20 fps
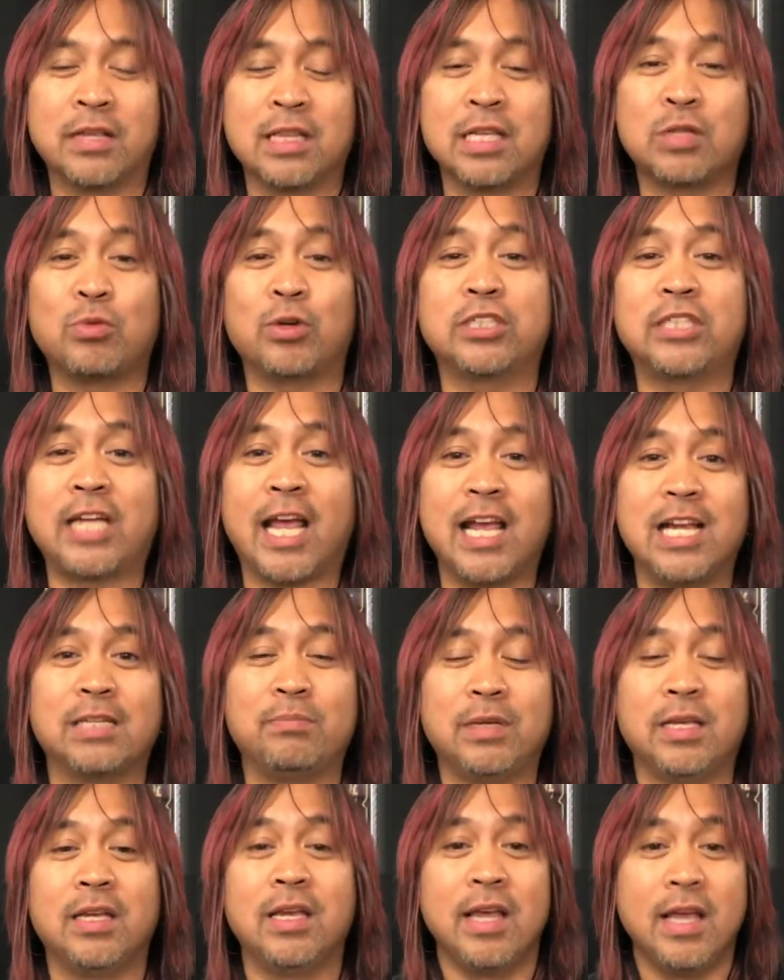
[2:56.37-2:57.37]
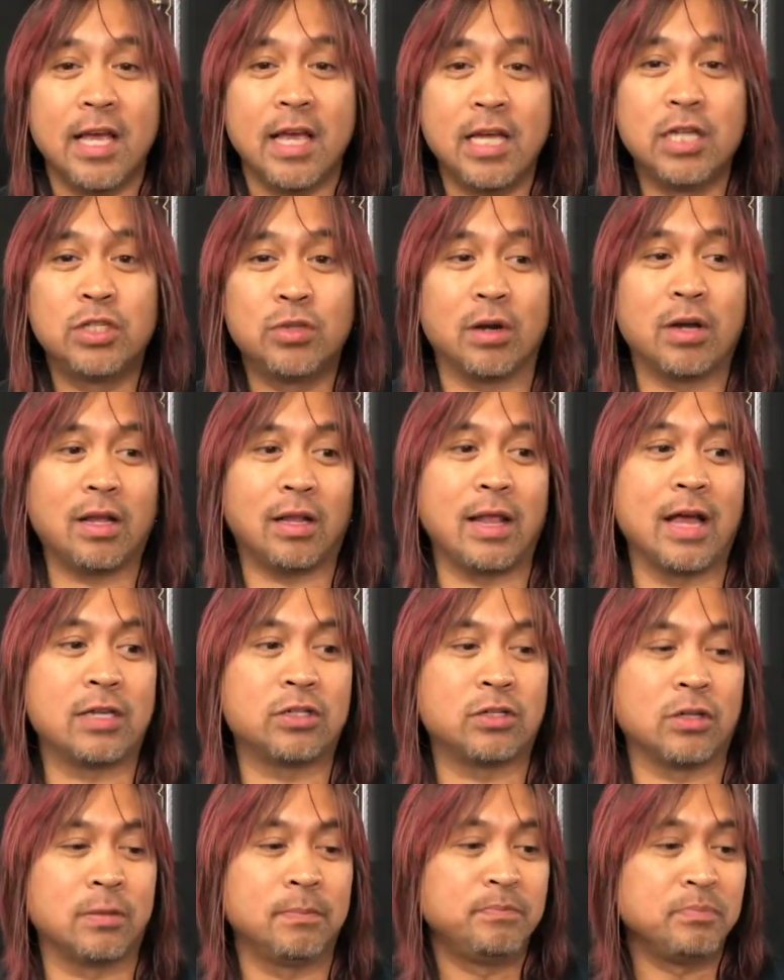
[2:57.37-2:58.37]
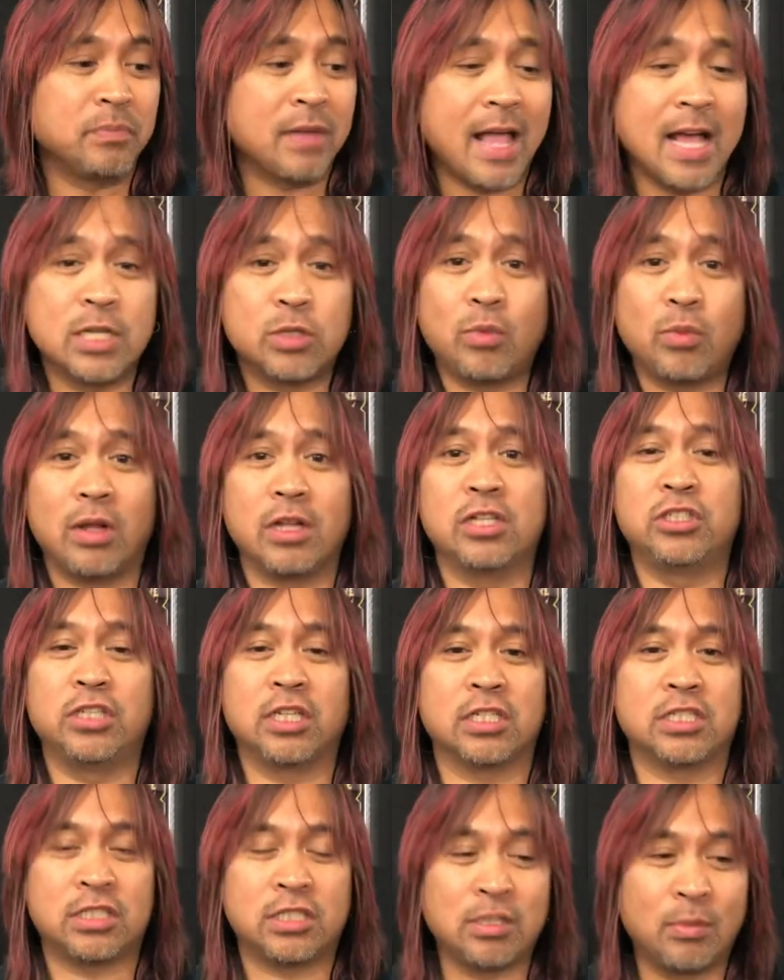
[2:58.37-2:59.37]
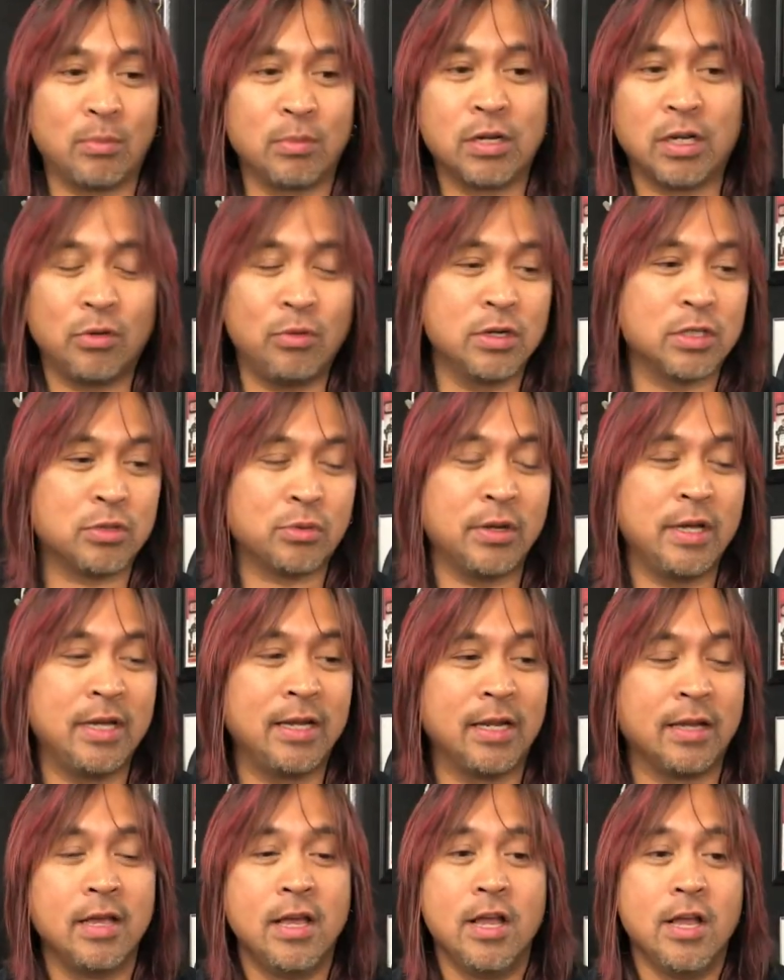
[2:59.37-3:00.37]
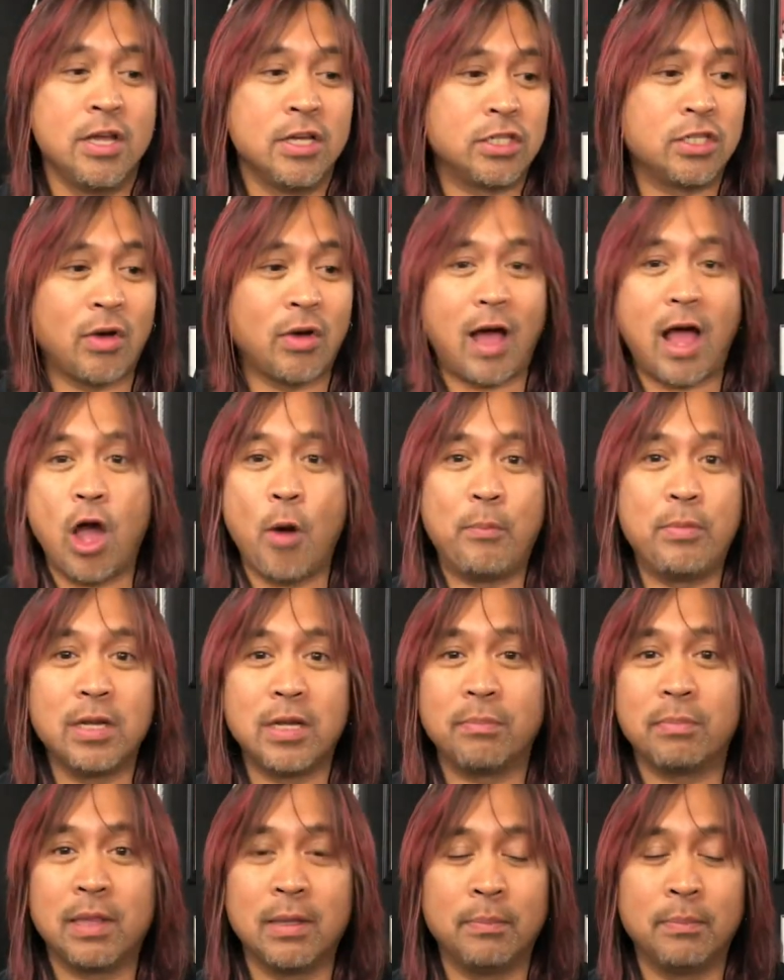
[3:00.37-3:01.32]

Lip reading: This is what changed me into a collector, as well as just someone who is reading. So I opened up the